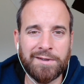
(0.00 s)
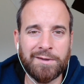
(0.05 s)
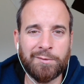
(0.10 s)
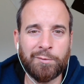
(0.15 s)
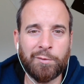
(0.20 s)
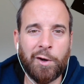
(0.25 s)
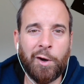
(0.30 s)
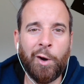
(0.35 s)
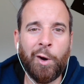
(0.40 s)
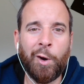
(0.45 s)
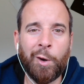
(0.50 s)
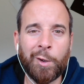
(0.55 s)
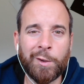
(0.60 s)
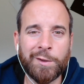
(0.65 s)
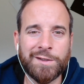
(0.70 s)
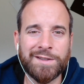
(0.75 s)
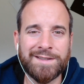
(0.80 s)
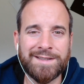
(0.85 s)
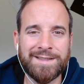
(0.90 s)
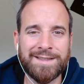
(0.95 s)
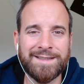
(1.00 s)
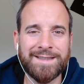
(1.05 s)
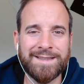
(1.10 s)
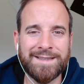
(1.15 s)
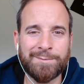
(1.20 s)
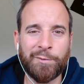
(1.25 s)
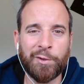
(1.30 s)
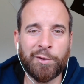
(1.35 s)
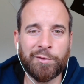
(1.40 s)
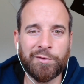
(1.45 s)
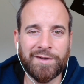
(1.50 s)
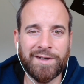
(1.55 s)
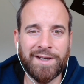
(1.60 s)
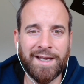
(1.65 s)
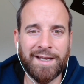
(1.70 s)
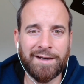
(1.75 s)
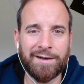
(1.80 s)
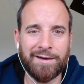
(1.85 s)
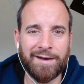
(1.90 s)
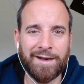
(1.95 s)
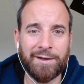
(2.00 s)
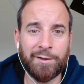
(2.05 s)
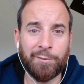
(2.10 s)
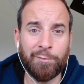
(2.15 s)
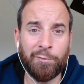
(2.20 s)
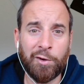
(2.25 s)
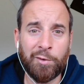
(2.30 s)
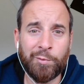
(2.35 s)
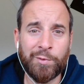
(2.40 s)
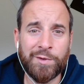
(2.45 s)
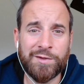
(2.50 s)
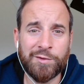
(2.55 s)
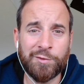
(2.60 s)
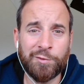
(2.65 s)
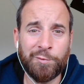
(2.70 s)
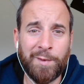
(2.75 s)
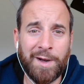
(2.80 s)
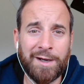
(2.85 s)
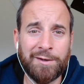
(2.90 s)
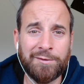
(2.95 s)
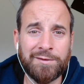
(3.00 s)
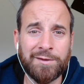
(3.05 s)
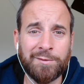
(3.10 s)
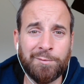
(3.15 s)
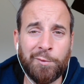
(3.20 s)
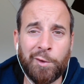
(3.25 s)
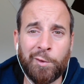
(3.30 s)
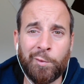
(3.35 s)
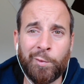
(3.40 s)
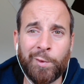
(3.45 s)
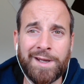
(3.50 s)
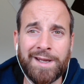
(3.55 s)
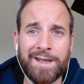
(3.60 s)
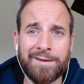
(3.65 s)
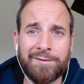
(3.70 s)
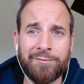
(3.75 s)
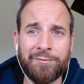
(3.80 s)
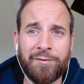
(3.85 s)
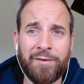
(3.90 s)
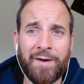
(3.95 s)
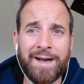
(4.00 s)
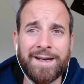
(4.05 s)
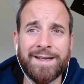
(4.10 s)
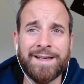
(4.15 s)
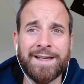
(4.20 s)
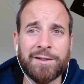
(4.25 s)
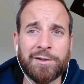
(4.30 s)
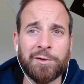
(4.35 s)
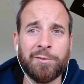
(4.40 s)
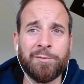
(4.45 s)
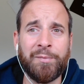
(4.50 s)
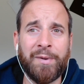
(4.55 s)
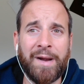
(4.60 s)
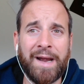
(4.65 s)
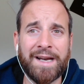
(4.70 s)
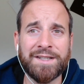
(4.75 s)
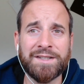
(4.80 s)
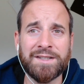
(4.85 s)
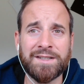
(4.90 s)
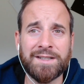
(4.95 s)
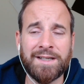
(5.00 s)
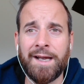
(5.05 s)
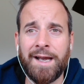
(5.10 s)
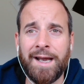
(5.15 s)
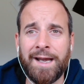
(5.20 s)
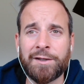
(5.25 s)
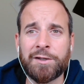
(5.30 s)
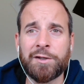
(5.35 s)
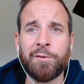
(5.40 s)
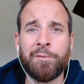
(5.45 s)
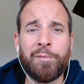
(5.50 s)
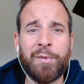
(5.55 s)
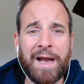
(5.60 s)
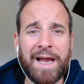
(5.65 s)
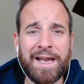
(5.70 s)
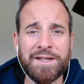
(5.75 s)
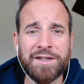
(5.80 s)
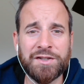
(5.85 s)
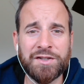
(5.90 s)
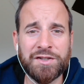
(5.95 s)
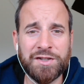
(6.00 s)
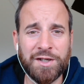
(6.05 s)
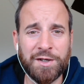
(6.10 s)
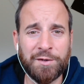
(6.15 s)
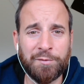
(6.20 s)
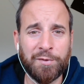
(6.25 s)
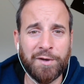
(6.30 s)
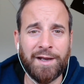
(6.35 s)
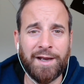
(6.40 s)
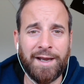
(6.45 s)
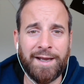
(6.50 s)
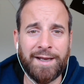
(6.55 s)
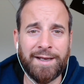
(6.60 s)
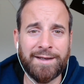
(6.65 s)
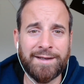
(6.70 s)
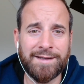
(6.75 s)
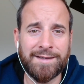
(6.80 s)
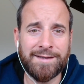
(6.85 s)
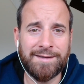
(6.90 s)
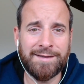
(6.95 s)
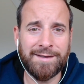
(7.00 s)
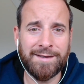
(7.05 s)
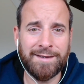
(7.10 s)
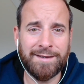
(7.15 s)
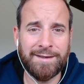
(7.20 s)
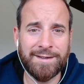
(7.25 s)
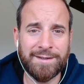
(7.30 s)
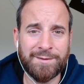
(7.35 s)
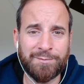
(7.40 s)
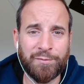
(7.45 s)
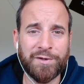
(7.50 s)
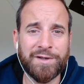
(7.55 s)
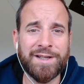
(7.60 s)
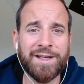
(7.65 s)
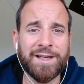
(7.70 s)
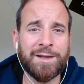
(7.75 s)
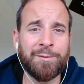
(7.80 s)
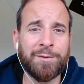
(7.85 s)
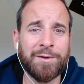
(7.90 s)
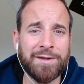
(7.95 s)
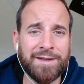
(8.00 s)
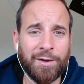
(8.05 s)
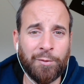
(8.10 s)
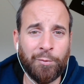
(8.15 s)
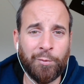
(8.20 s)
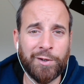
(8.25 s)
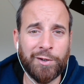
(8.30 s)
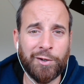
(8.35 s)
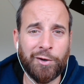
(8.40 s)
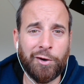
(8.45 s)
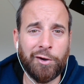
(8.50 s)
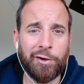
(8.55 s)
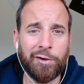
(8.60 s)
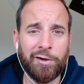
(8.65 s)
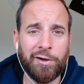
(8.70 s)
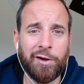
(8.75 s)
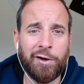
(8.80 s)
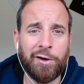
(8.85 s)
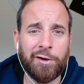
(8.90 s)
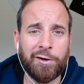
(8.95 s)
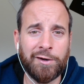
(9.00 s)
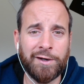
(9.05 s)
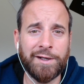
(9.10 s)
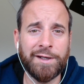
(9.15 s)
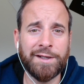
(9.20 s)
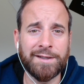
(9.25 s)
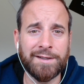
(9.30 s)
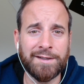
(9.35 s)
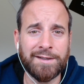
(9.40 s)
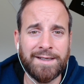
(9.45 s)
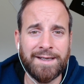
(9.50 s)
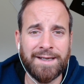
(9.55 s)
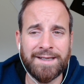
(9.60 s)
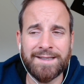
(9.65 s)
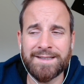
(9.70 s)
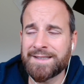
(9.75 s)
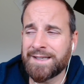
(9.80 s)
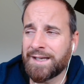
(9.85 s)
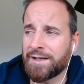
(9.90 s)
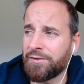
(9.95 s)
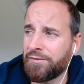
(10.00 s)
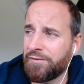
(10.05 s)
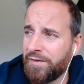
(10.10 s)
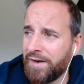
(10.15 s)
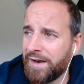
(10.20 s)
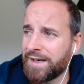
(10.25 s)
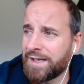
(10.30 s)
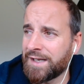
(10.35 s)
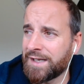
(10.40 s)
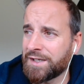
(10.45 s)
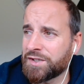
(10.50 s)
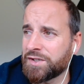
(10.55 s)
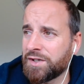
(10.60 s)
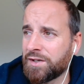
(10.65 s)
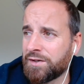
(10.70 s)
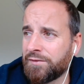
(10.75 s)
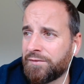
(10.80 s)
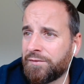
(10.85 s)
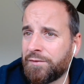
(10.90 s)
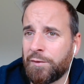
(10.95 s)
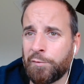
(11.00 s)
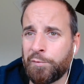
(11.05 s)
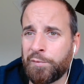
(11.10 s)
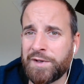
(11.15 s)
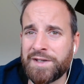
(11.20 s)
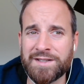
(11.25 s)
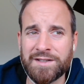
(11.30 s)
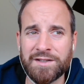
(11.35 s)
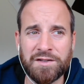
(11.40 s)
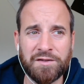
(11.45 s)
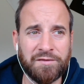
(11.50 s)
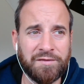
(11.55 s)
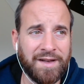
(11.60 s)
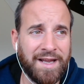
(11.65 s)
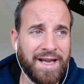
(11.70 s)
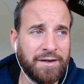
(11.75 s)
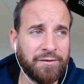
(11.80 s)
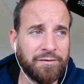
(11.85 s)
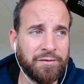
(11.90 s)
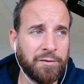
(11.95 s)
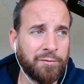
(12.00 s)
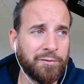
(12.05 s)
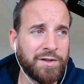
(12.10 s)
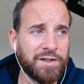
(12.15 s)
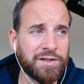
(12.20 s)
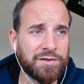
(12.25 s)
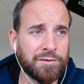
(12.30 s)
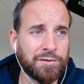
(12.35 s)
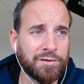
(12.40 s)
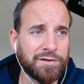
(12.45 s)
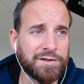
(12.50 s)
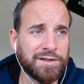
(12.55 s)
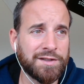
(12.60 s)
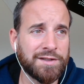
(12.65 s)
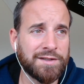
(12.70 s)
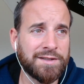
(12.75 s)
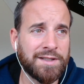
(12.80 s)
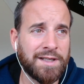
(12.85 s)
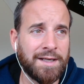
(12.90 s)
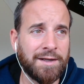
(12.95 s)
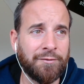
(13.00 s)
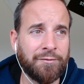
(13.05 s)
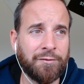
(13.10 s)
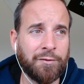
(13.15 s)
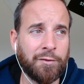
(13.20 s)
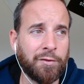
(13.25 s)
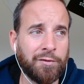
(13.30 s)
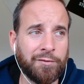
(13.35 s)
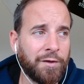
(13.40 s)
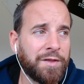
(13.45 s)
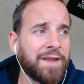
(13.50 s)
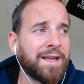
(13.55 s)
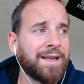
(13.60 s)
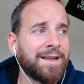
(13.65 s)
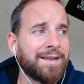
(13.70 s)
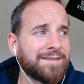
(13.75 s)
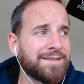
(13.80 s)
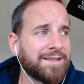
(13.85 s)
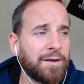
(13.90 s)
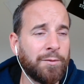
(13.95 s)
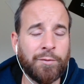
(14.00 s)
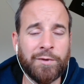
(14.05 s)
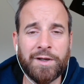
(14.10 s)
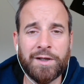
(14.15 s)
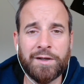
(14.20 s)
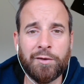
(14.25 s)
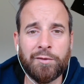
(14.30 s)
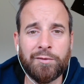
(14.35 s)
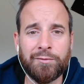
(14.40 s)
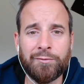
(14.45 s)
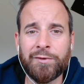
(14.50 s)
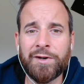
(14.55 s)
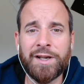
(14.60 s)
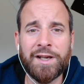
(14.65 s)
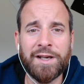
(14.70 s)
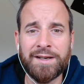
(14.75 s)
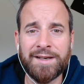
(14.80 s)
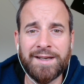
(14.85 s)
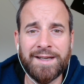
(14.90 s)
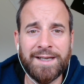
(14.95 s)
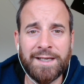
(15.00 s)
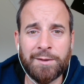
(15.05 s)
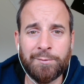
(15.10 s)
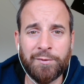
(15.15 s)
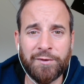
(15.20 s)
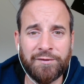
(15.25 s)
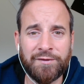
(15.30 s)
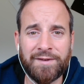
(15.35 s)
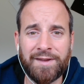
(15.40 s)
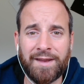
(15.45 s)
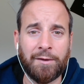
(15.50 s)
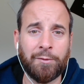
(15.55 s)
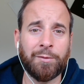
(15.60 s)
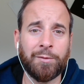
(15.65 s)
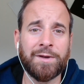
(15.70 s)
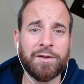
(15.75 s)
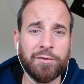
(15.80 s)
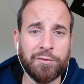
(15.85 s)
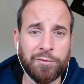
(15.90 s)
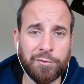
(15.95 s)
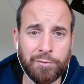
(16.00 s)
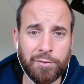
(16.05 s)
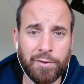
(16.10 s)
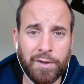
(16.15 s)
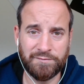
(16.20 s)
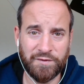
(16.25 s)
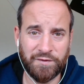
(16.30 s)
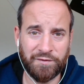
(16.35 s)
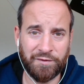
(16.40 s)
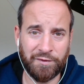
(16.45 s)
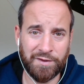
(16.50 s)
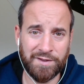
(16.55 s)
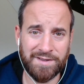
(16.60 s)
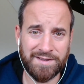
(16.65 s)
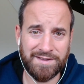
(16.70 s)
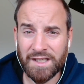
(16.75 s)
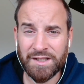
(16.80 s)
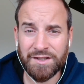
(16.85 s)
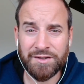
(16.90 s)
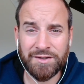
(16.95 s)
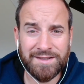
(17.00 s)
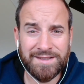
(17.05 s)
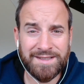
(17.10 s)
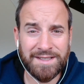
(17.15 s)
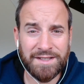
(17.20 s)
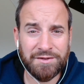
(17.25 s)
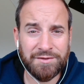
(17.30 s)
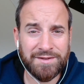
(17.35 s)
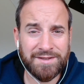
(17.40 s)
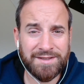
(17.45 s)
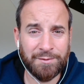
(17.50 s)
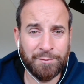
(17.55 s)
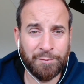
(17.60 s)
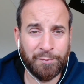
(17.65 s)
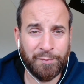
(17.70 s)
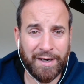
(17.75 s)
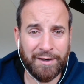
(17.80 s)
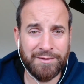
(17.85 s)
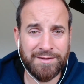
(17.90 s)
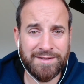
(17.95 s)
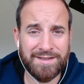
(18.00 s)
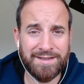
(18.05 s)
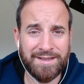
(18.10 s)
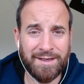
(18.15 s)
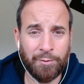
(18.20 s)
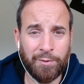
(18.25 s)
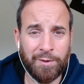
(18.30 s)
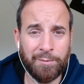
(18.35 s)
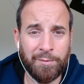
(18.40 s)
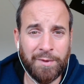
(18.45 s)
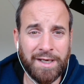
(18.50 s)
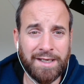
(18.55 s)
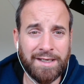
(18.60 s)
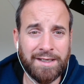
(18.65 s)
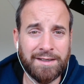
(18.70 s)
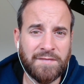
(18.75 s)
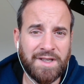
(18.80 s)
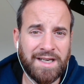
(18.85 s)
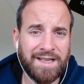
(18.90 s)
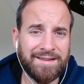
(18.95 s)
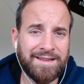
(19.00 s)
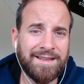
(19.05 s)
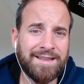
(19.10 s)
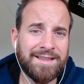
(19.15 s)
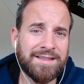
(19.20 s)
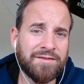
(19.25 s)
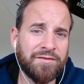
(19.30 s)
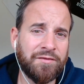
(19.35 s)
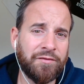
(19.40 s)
and we're all just in this boat together. And the more we zoom out, the more we can find that compassion and companionship in this predicament that we all are in. Instead of fighting each other for pieces of land, for resources, for things that we don't really need but think we do, for this continuous comparison that we make, I think it's